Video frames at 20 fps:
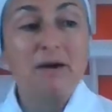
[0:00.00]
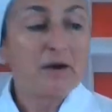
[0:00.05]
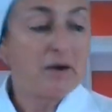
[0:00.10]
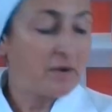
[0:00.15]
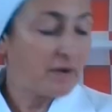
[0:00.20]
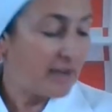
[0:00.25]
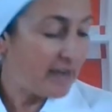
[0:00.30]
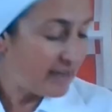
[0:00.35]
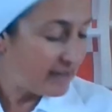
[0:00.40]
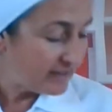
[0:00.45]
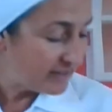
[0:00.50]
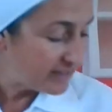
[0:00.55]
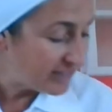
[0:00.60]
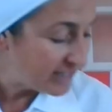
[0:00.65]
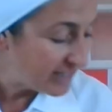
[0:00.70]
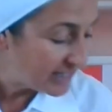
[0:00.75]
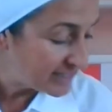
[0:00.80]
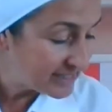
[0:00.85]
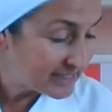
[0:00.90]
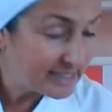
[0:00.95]
Okay,
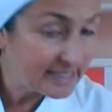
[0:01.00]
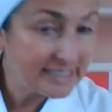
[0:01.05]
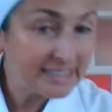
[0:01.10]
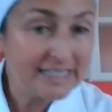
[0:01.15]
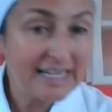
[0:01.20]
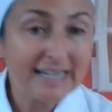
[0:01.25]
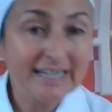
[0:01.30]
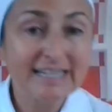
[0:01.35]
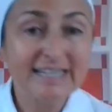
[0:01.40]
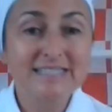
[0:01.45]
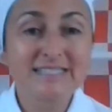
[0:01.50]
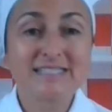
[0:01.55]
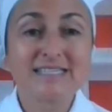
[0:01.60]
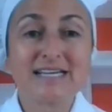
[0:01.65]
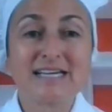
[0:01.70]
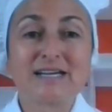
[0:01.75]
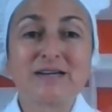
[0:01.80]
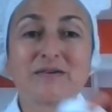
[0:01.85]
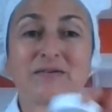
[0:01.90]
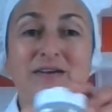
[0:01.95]
the second
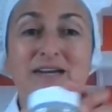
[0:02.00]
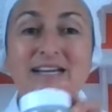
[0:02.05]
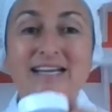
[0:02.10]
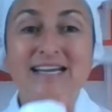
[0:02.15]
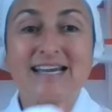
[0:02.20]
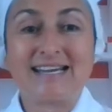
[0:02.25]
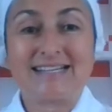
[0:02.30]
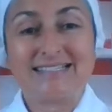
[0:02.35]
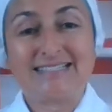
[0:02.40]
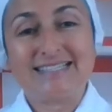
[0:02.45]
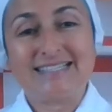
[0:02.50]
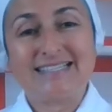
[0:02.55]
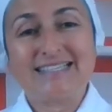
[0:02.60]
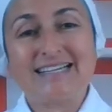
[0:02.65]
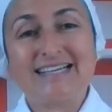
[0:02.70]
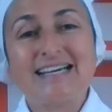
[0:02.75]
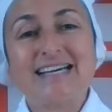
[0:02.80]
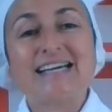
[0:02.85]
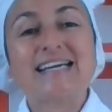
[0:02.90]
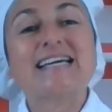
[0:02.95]
ingredient
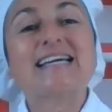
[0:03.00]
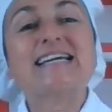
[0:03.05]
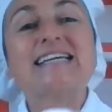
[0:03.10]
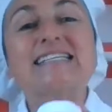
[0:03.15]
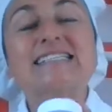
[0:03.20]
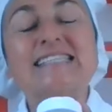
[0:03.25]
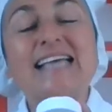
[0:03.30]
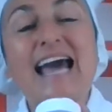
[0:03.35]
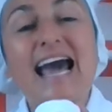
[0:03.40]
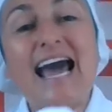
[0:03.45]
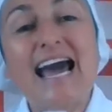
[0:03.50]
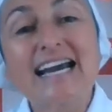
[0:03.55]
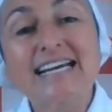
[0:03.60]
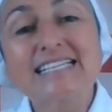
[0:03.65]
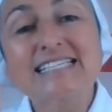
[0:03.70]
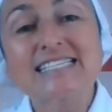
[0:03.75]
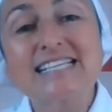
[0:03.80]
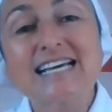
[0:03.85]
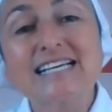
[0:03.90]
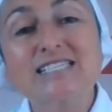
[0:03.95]
is
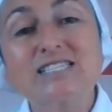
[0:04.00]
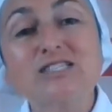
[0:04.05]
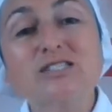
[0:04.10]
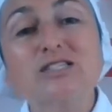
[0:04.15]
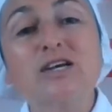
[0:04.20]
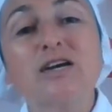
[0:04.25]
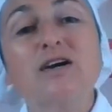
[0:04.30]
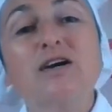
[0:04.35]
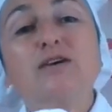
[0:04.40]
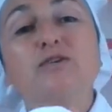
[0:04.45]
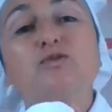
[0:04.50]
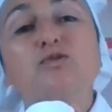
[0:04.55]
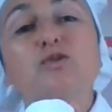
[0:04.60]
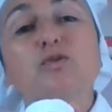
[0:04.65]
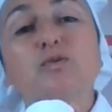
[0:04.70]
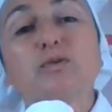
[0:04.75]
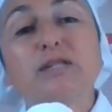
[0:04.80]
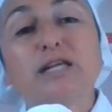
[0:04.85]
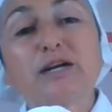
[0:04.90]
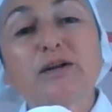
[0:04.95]
access
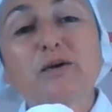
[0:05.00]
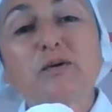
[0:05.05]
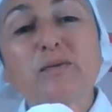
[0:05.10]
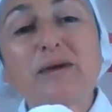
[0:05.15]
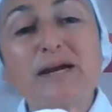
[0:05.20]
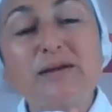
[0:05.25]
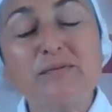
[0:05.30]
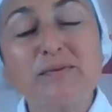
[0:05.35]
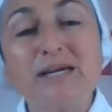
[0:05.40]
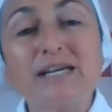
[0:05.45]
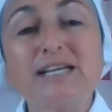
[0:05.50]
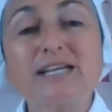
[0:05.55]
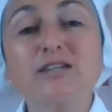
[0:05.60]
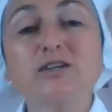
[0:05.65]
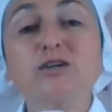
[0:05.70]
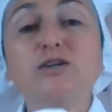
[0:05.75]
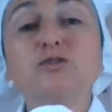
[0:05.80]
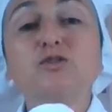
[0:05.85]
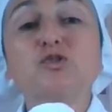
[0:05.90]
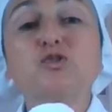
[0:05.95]
to Little Red Reading
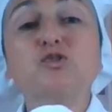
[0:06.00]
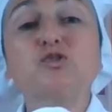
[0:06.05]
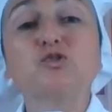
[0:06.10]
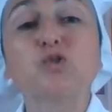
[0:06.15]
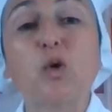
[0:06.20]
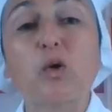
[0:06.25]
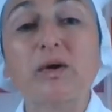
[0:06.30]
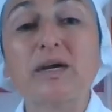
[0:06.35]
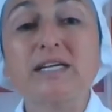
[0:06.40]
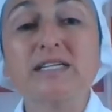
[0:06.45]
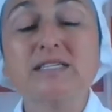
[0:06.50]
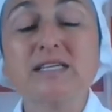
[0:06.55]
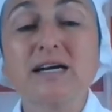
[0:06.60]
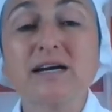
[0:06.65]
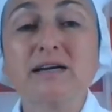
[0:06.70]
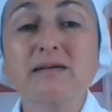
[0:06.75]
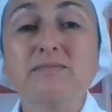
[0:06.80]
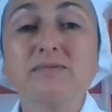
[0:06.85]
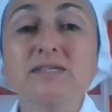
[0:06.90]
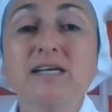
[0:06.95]
Hood's story
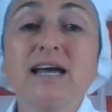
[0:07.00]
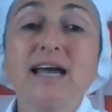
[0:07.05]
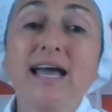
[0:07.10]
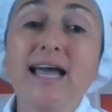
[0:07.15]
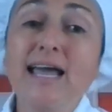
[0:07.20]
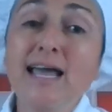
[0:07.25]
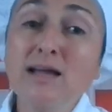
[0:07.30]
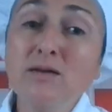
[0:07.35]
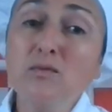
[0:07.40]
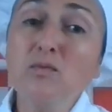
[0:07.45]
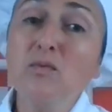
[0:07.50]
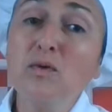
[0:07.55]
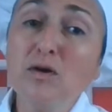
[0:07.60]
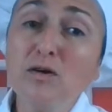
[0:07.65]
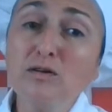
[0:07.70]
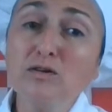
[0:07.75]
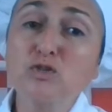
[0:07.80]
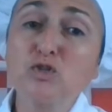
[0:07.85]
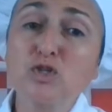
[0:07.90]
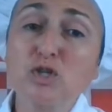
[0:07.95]
times and
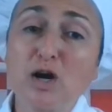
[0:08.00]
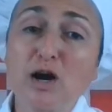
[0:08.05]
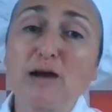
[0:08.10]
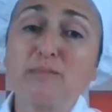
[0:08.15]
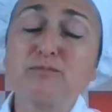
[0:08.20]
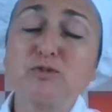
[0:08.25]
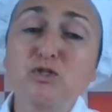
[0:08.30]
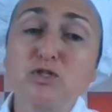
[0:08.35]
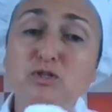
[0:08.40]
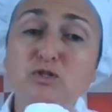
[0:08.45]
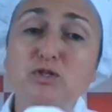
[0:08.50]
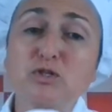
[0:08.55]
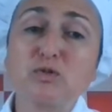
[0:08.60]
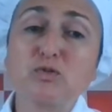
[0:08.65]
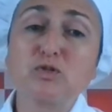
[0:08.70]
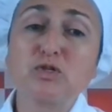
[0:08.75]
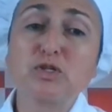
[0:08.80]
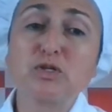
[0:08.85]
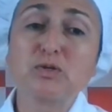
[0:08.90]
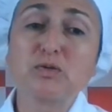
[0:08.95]
workshops should you
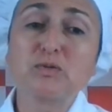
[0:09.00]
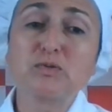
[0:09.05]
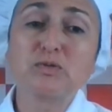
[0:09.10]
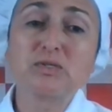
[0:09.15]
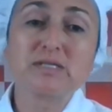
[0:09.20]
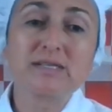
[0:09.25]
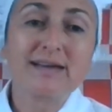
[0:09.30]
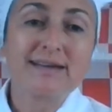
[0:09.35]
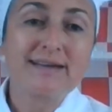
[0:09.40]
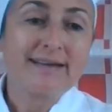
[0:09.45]
choose.